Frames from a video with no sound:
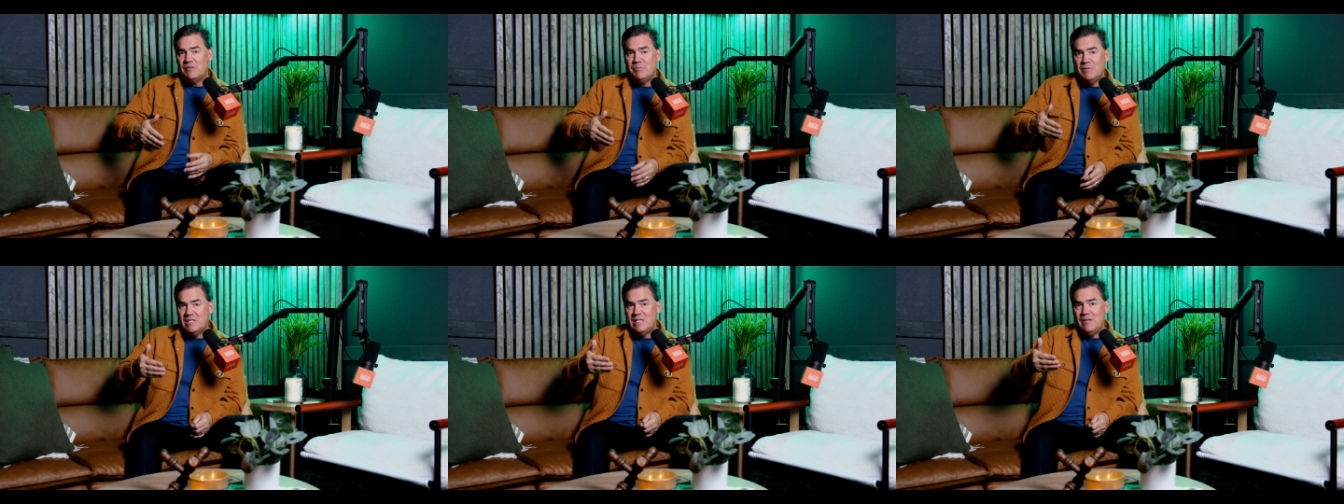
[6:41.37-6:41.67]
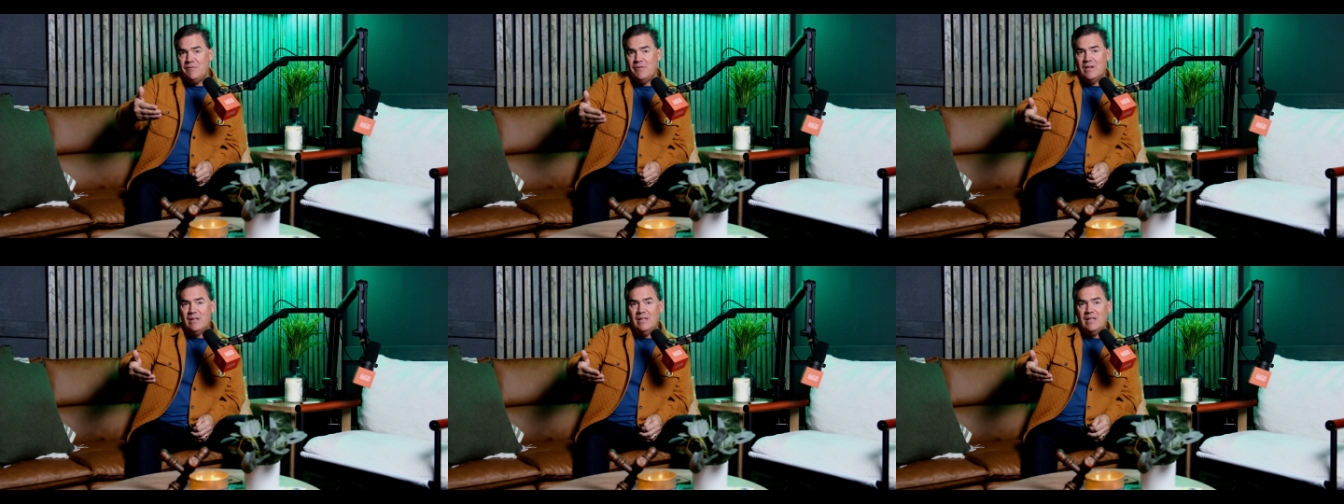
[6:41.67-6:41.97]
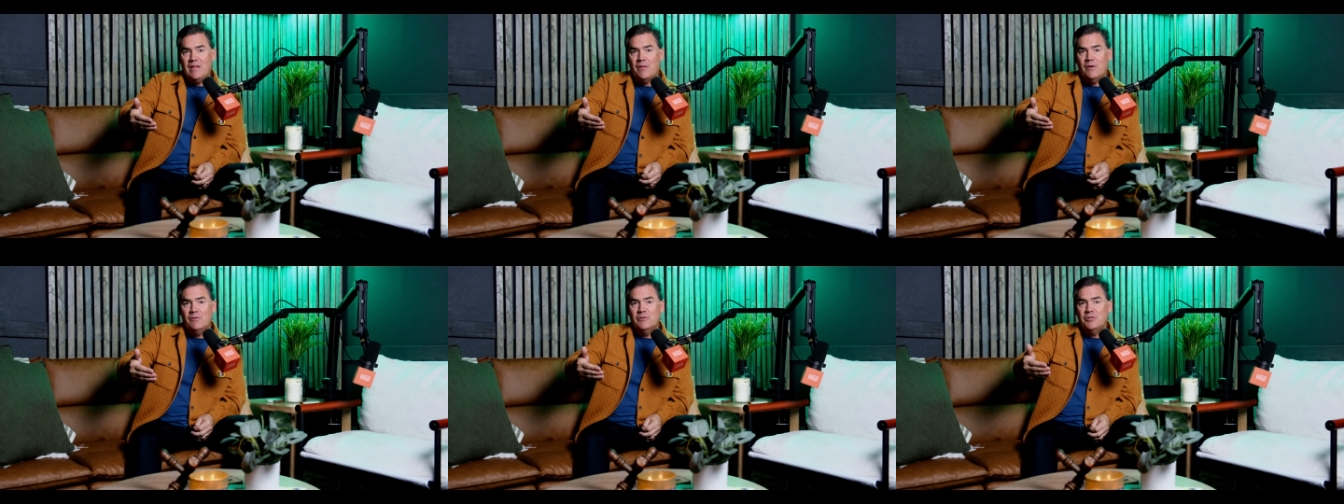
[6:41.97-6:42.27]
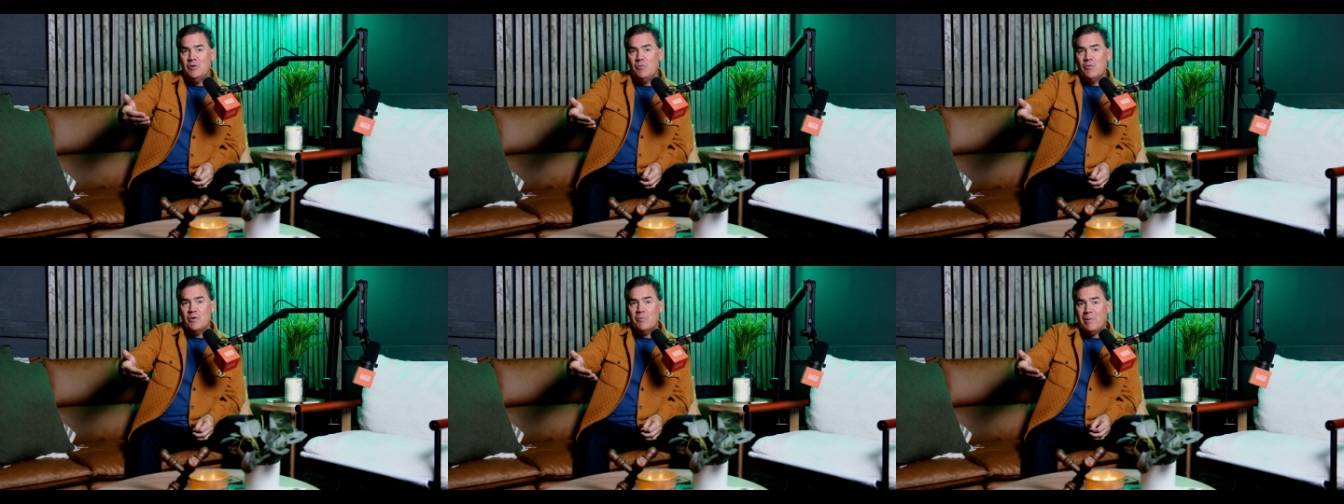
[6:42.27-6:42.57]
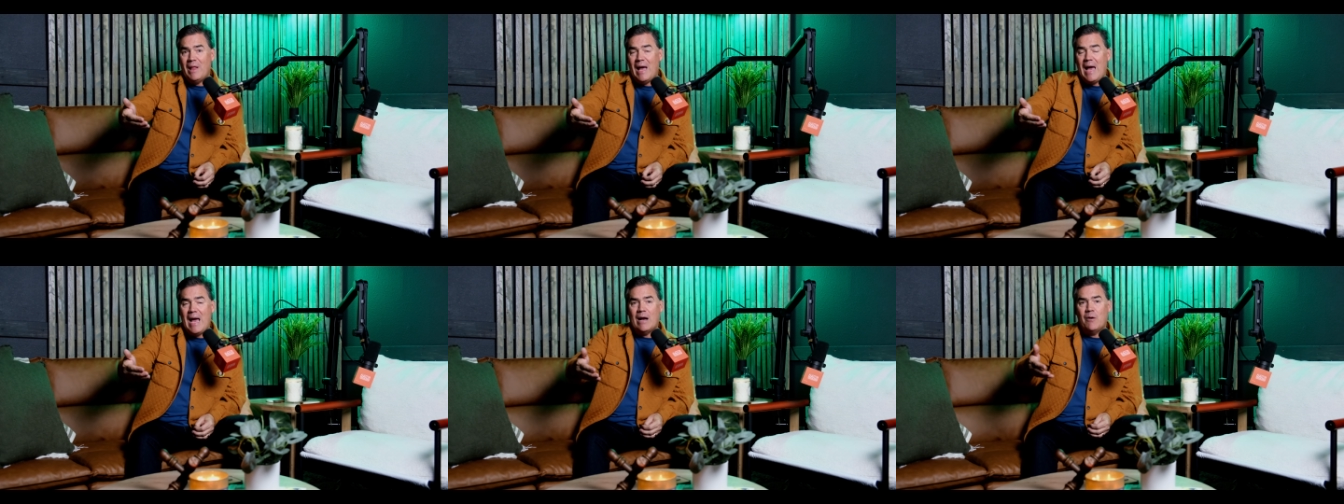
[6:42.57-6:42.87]
specifically those who were
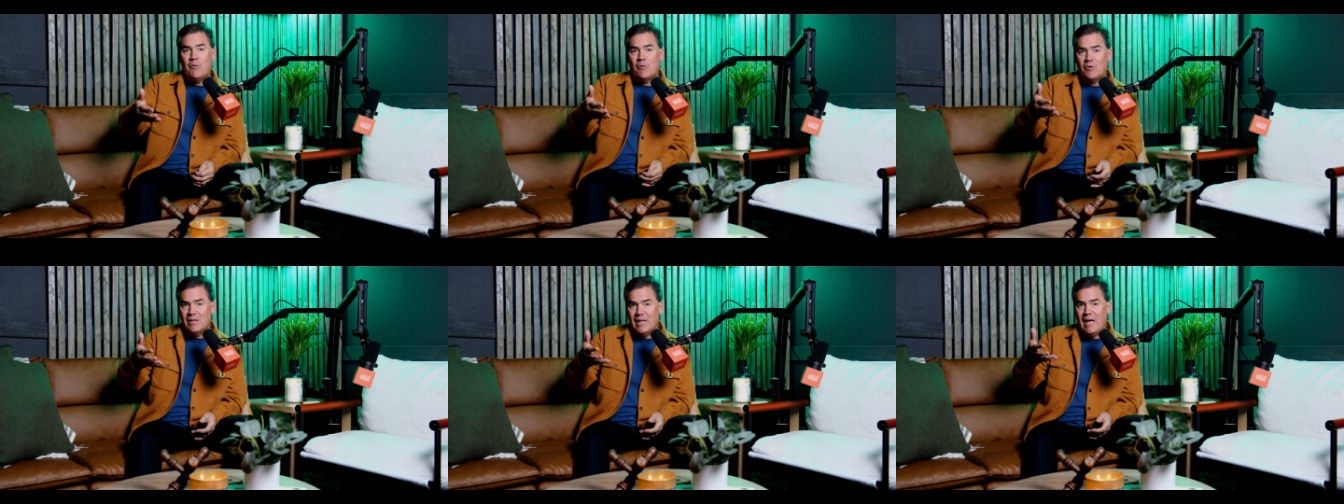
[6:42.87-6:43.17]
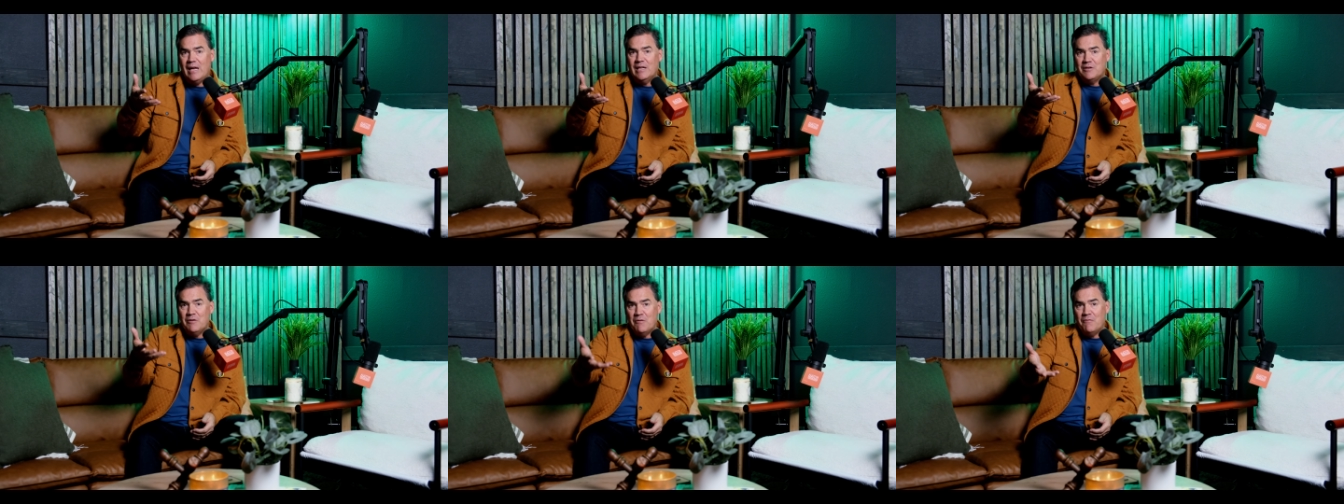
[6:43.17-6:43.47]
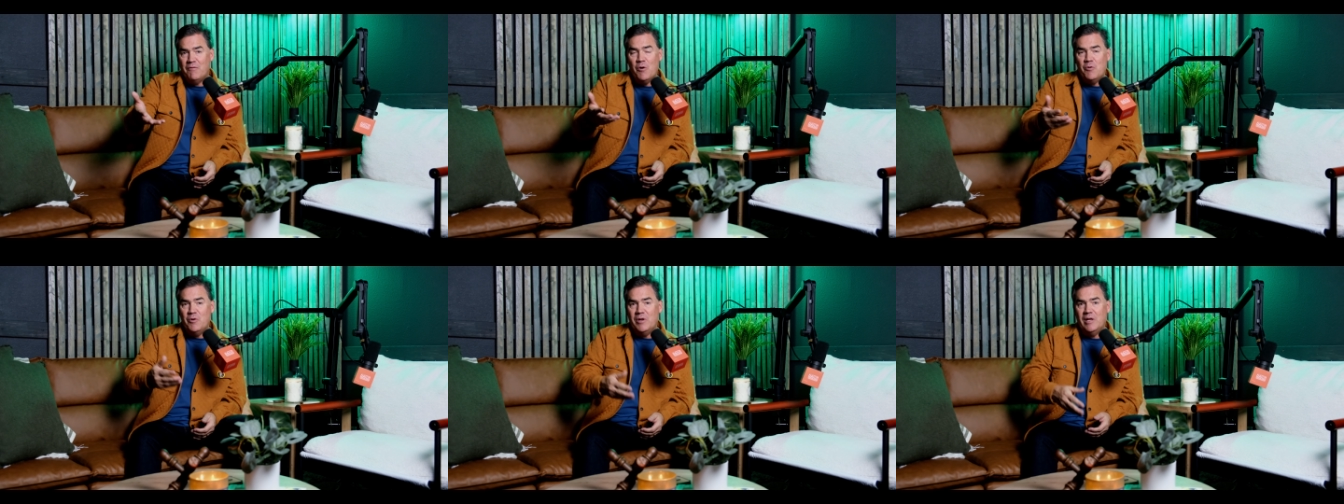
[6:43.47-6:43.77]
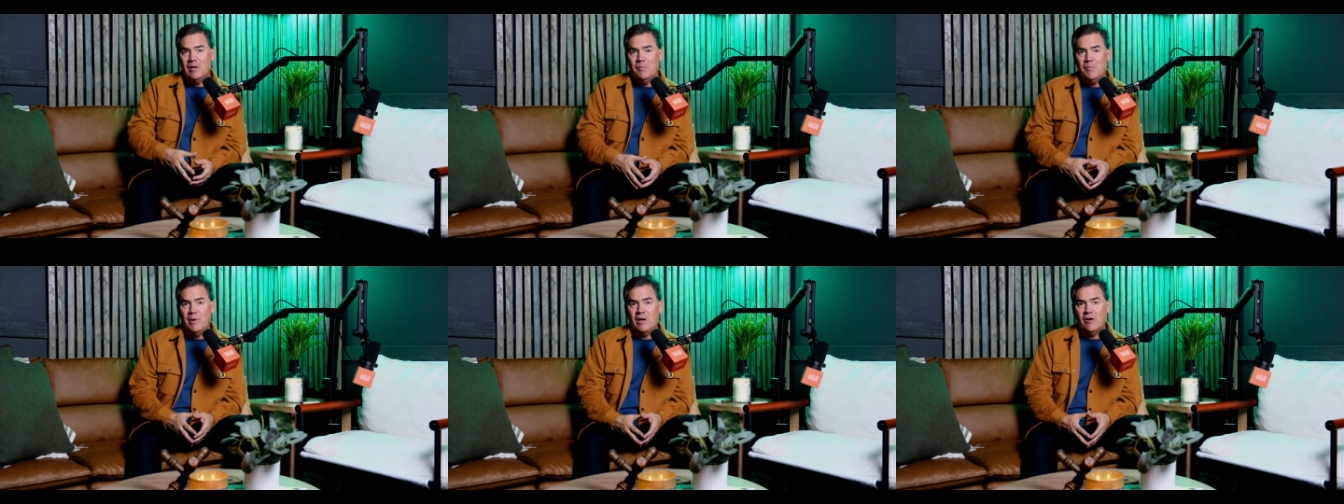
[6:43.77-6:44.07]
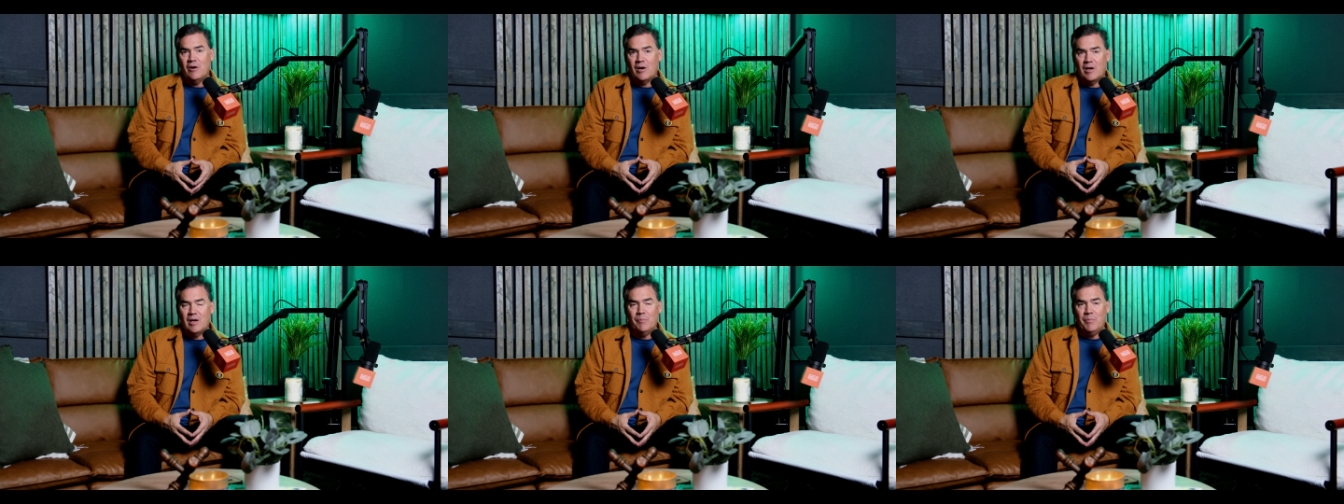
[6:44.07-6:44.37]
black, were allowed to vote in
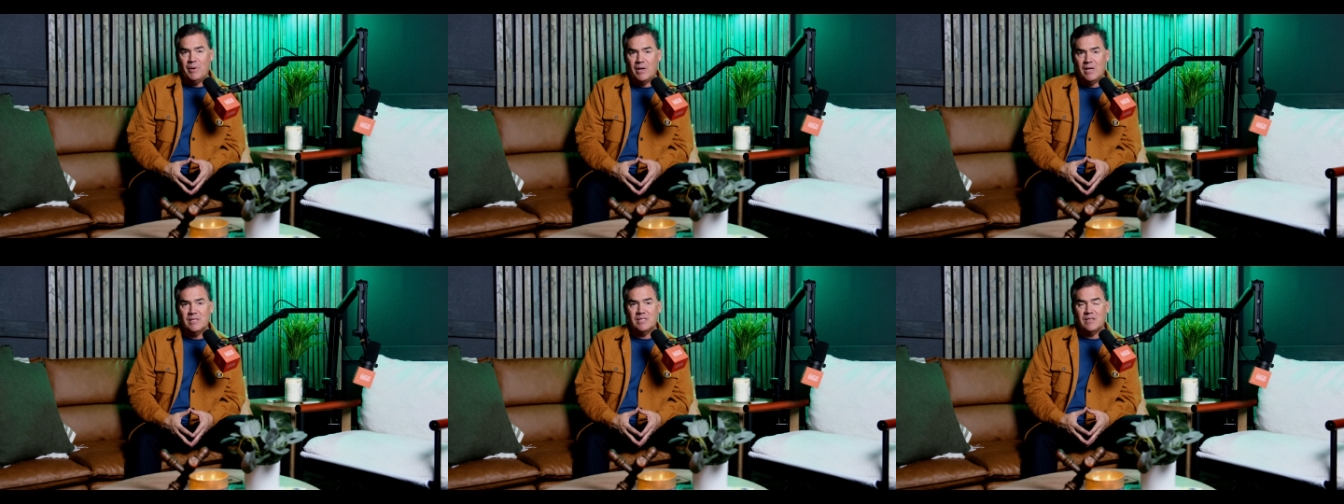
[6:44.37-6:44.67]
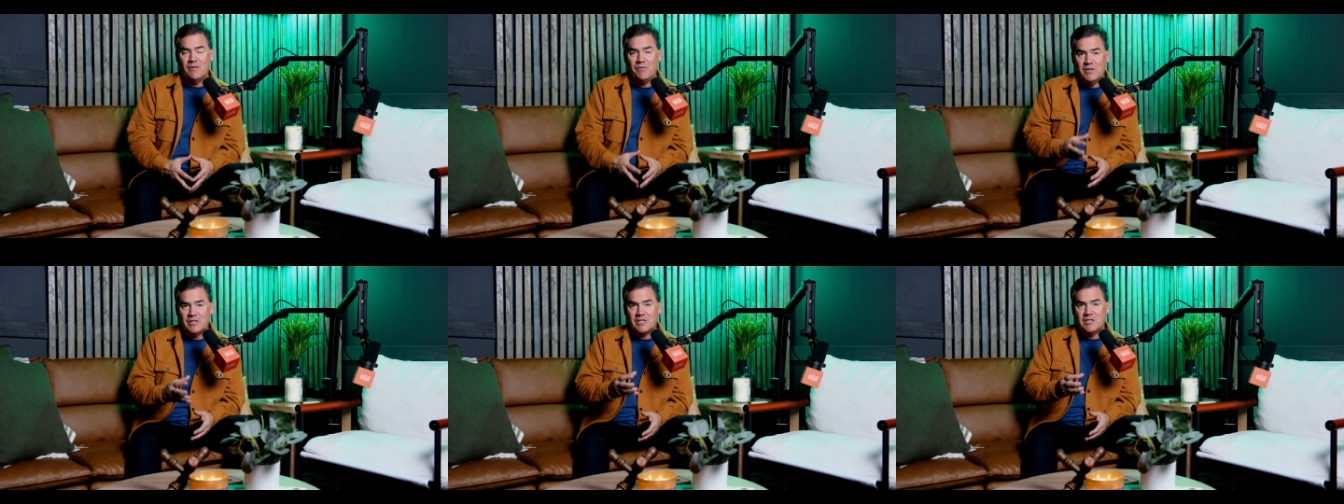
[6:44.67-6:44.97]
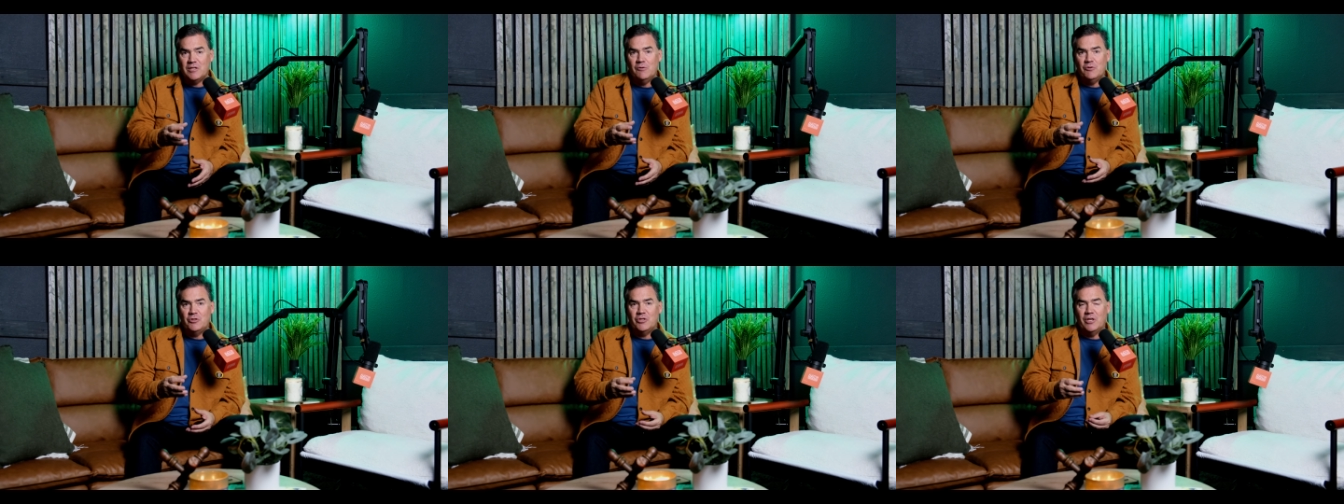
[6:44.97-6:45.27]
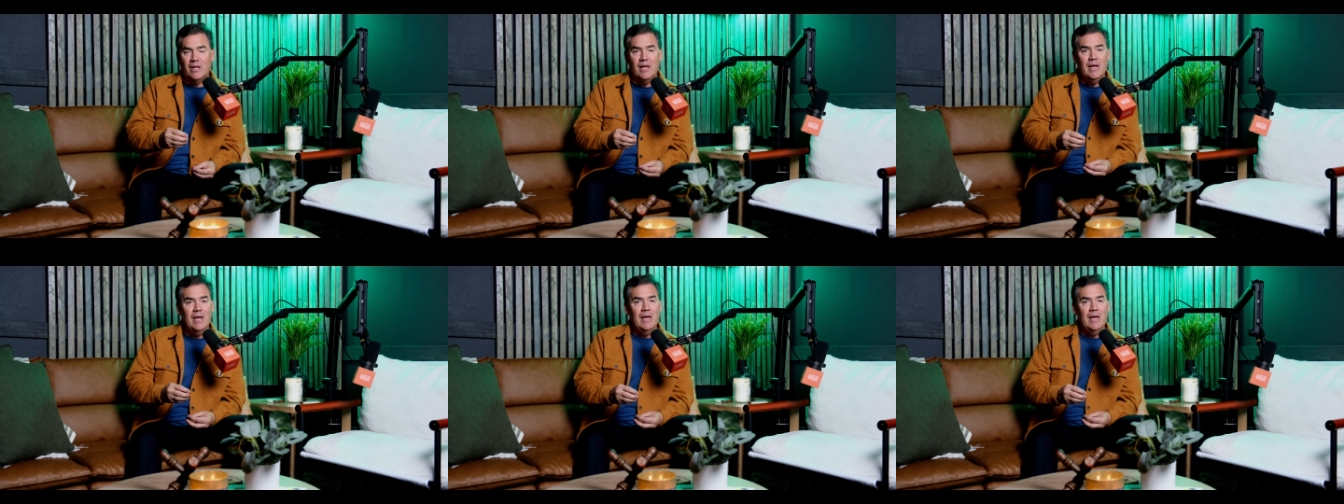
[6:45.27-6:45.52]
America because of this notion.